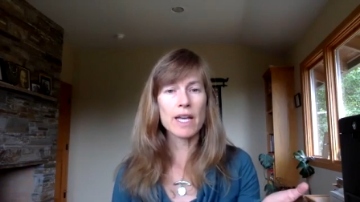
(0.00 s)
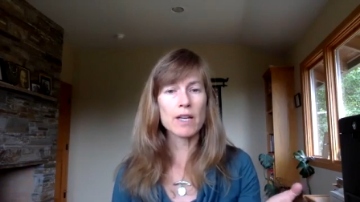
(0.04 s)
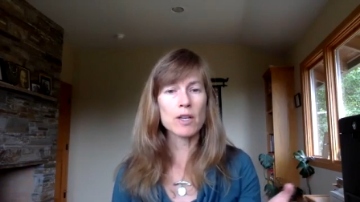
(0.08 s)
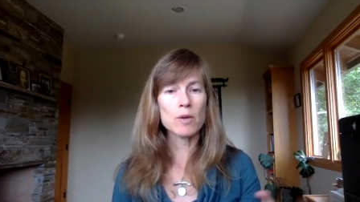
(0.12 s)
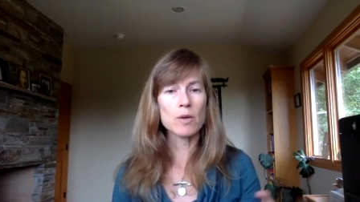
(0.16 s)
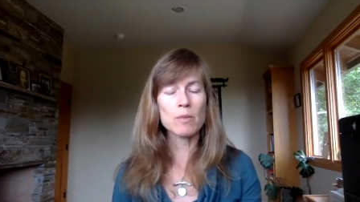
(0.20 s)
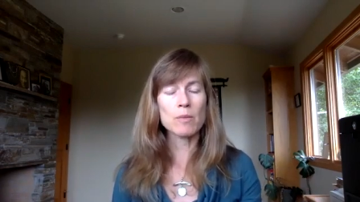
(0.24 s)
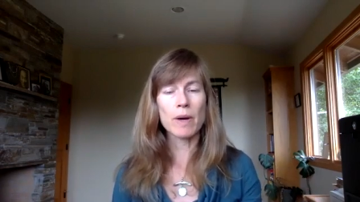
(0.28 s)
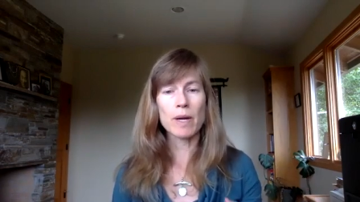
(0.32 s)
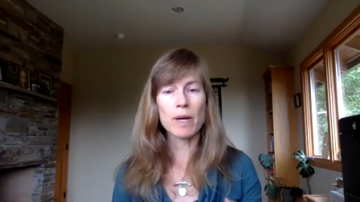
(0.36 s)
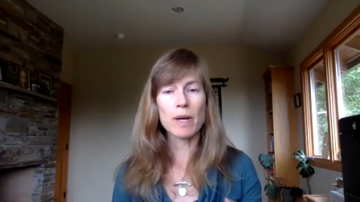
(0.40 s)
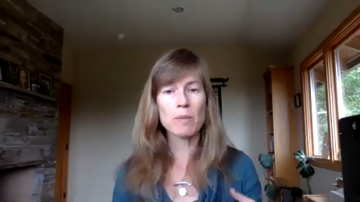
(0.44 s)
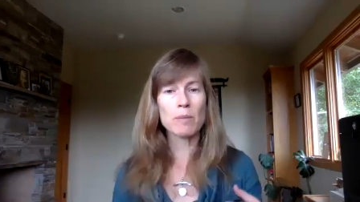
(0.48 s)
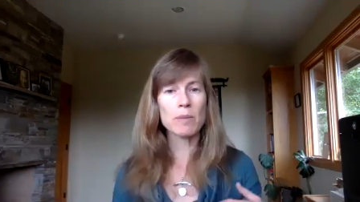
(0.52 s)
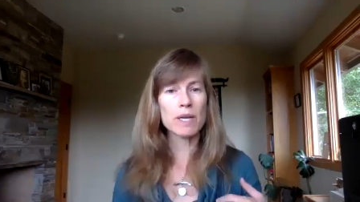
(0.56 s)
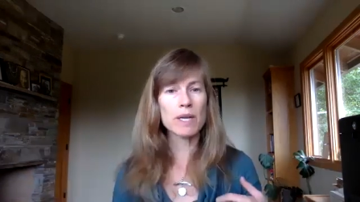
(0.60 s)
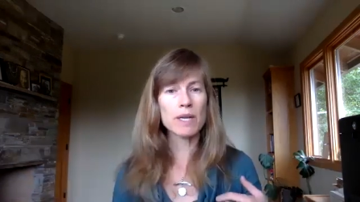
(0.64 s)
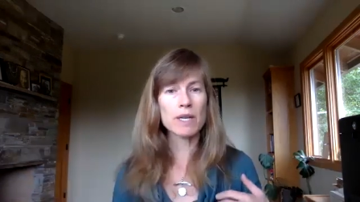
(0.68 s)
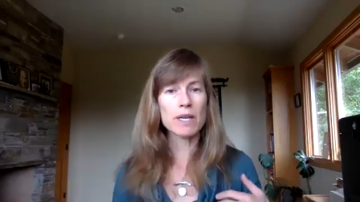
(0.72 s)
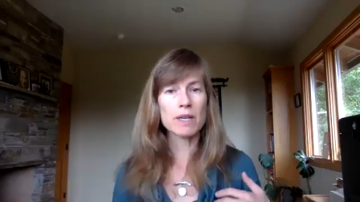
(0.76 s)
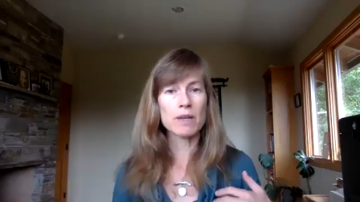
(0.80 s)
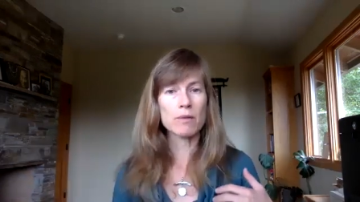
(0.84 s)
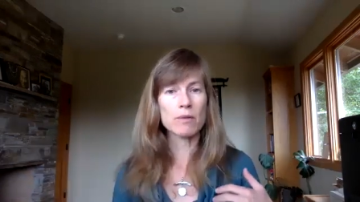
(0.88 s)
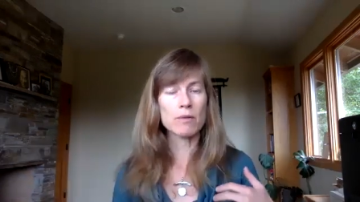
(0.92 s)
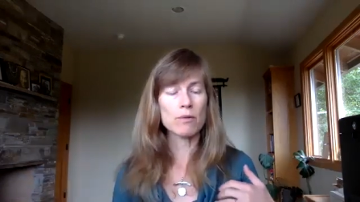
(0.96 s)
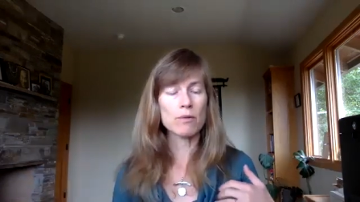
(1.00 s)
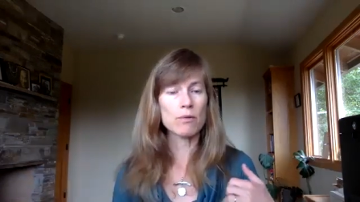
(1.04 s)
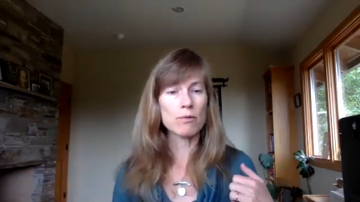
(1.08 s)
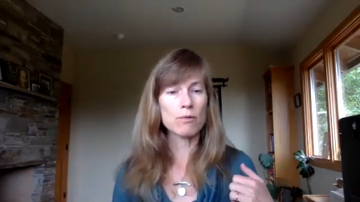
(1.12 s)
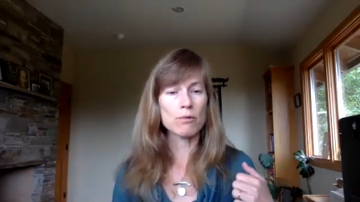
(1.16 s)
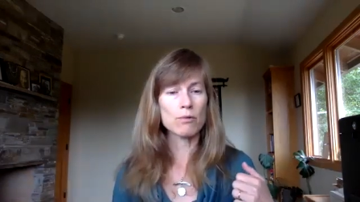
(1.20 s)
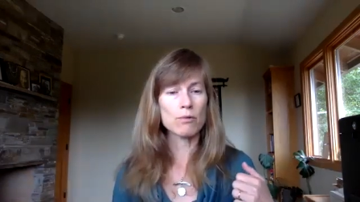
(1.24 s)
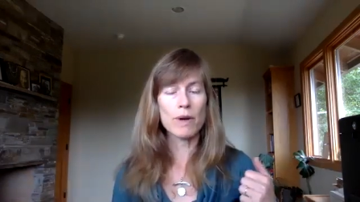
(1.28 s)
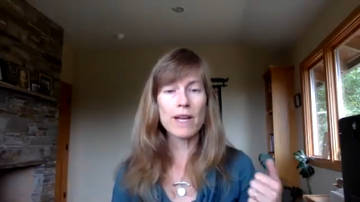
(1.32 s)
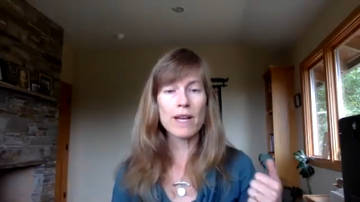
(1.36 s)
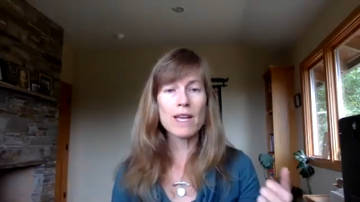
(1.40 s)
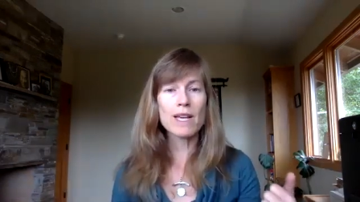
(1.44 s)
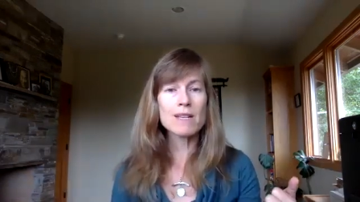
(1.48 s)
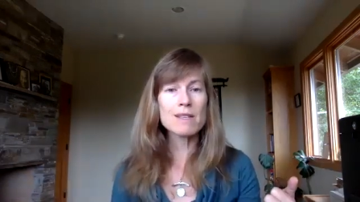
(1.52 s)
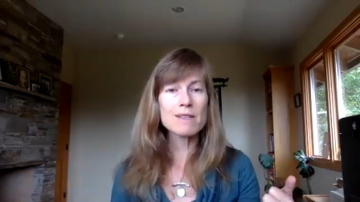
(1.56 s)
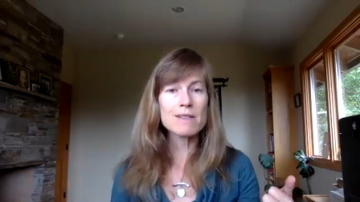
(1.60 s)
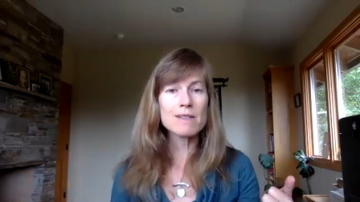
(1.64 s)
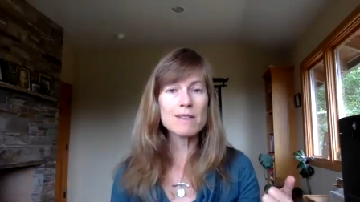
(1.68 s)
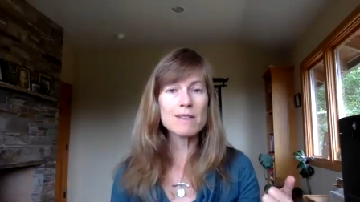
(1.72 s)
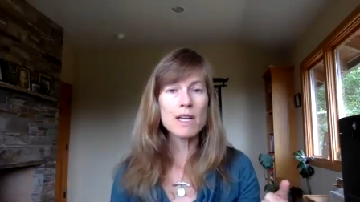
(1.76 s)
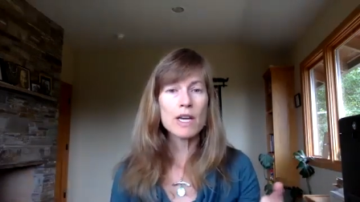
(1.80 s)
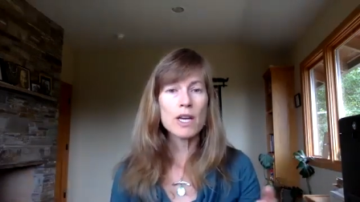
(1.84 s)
You might be in a race,